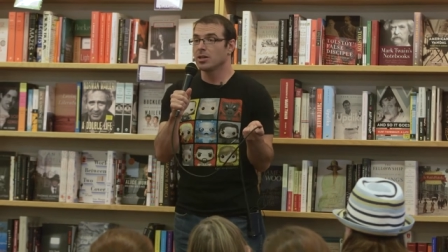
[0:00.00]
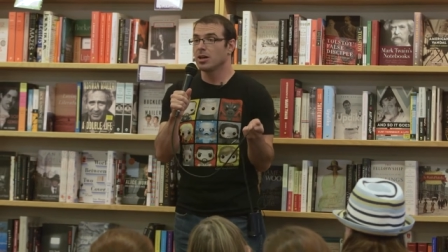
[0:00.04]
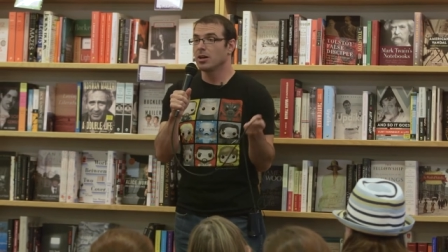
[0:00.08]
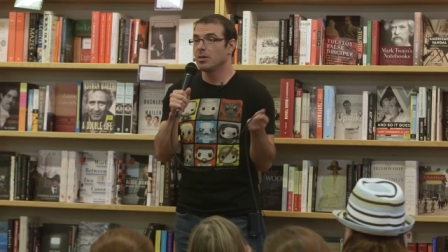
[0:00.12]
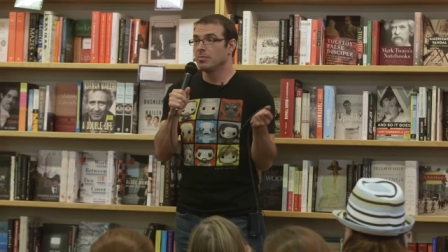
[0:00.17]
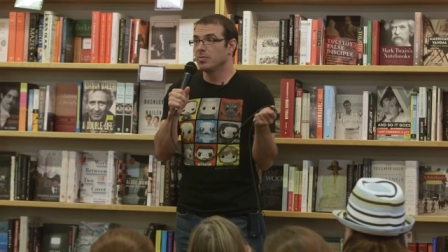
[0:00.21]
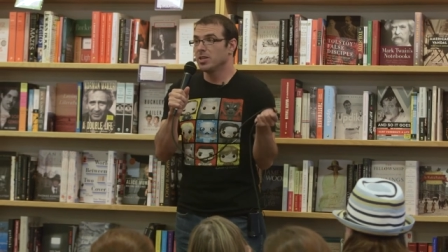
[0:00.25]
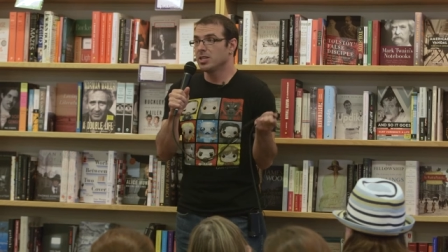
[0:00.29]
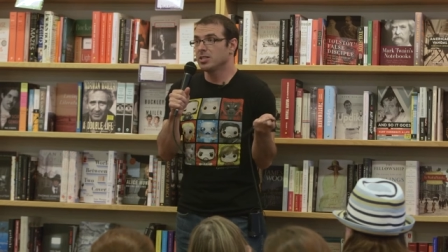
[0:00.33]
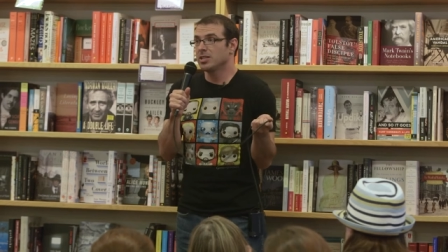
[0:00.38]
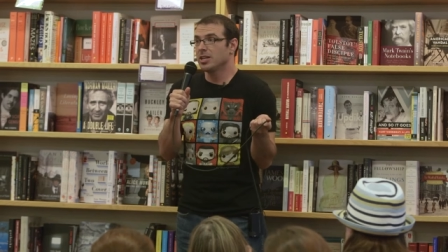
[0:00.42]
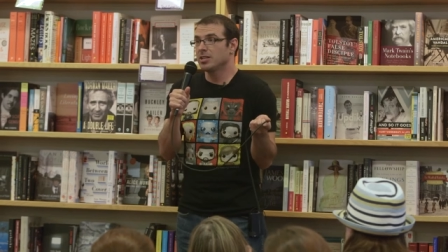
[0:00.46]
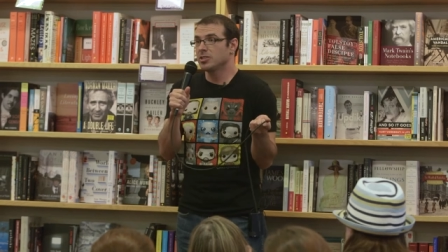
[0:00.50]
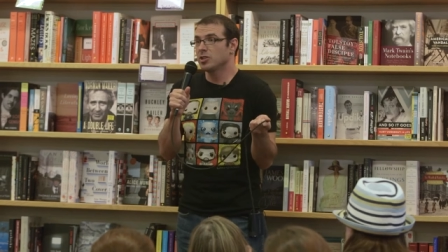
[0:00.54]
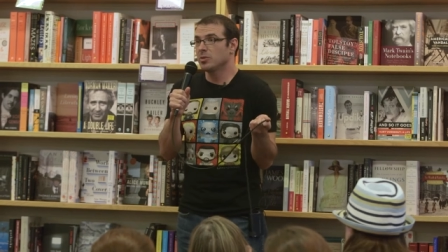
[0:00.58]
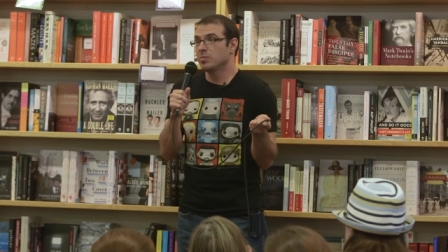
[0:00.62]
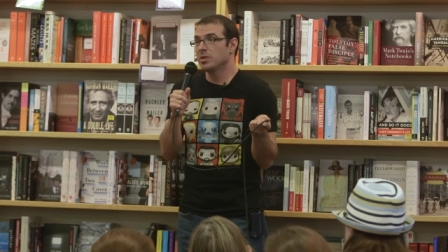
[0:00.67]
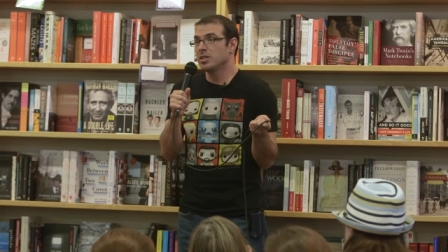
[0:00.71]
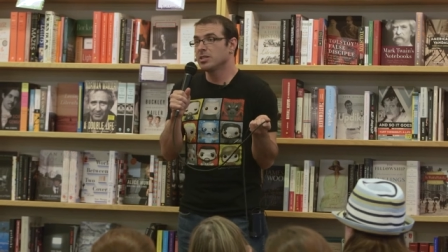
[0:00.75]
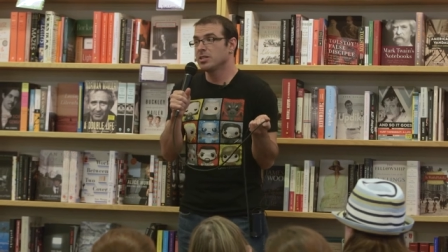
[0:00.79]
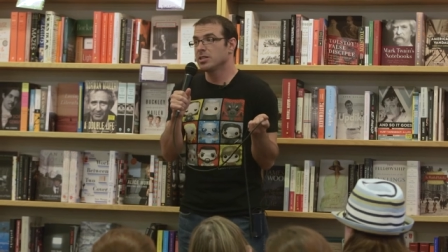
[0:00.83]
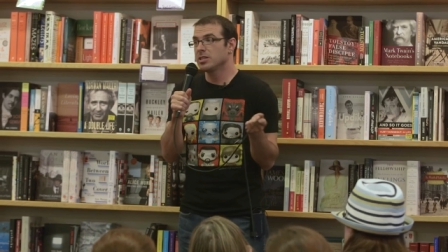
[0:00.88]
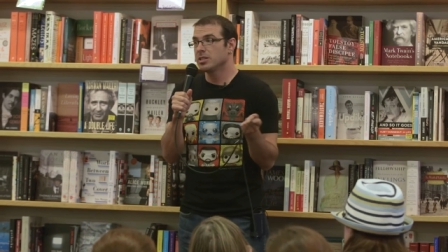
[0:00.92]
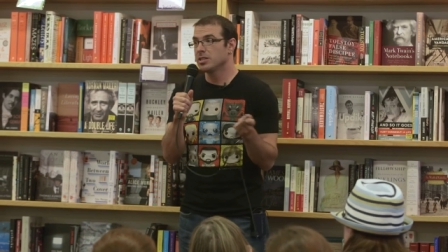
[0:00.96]
Um, these guys are
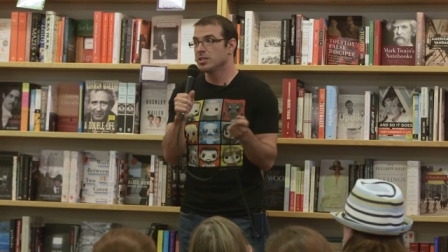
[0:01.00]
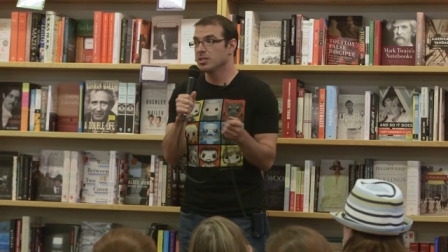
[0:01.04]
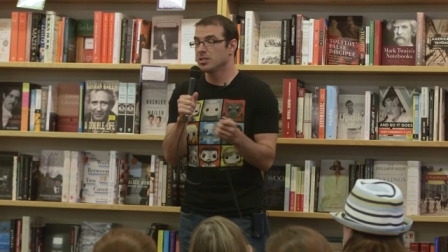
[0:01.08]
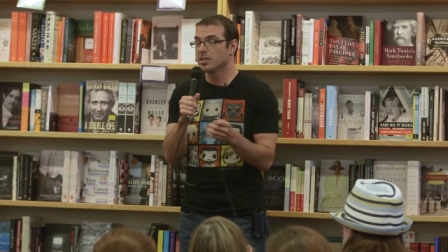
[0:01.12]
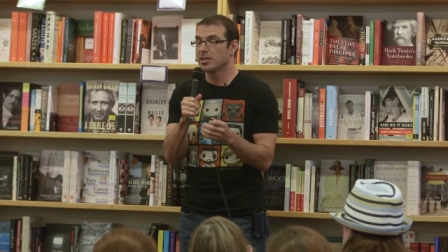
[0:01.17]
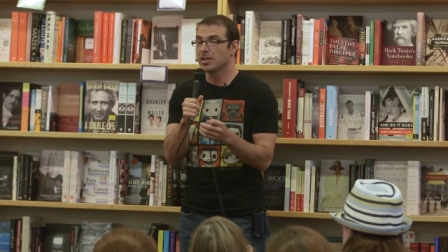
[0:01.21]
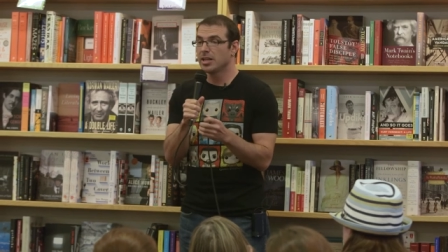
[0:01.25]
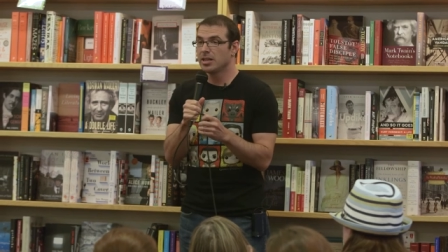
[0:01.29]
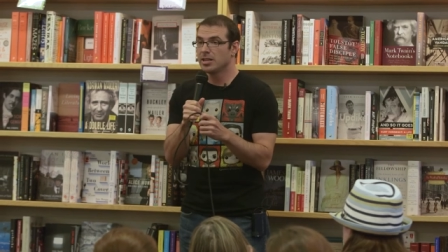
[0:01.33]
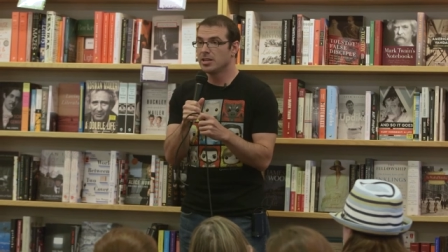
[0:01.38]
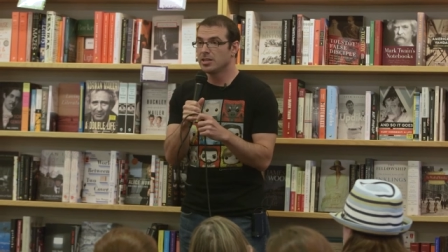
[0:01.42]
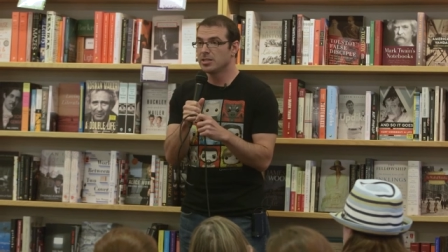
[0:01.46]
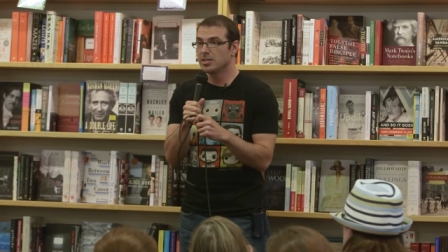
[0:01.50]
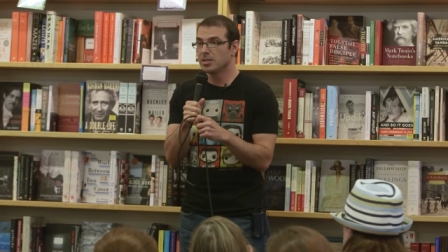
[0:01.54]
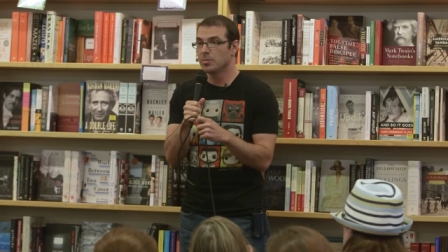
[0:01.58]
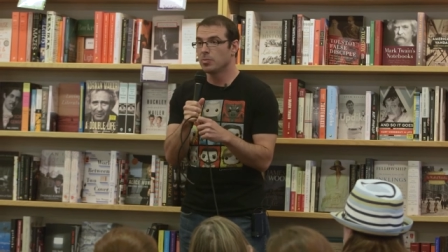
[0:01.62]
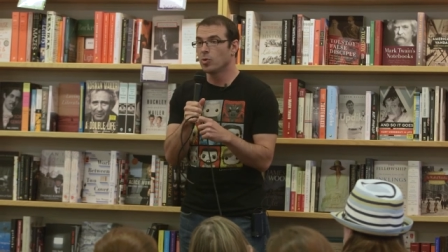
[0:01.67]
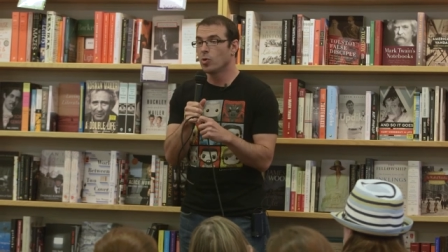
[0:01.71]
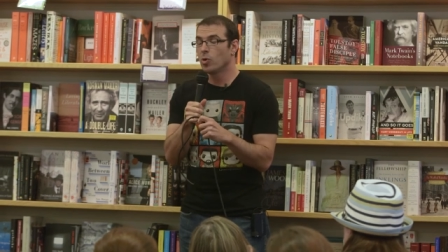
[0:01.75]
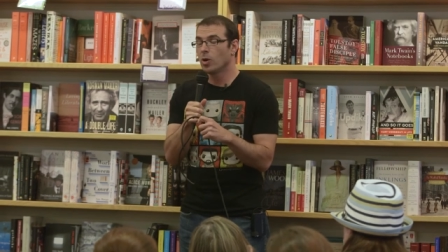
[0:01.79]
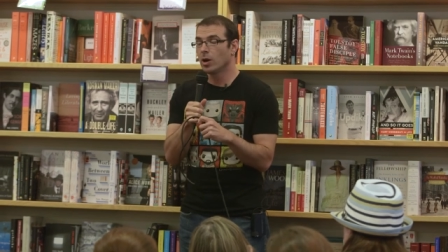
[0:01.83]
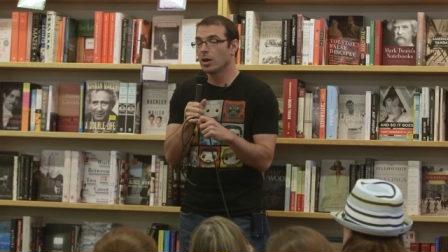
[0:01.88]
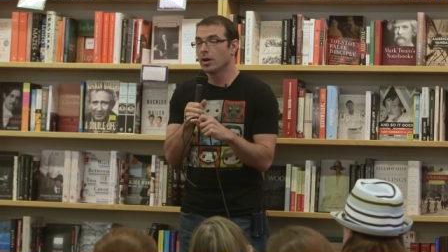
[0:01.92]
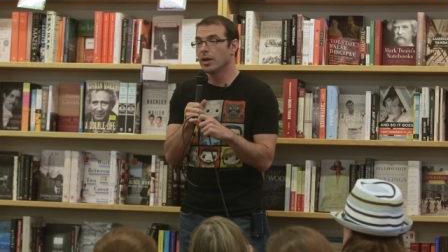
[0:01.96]
businesses and they need
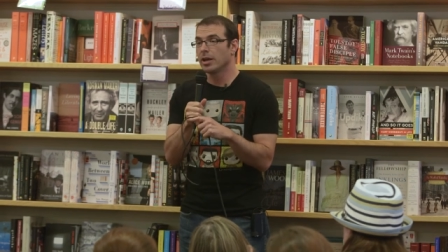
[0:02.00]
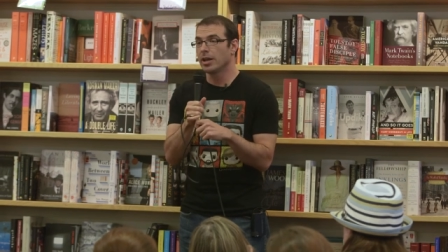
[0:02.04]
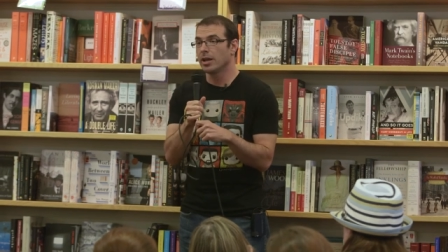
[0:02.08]
support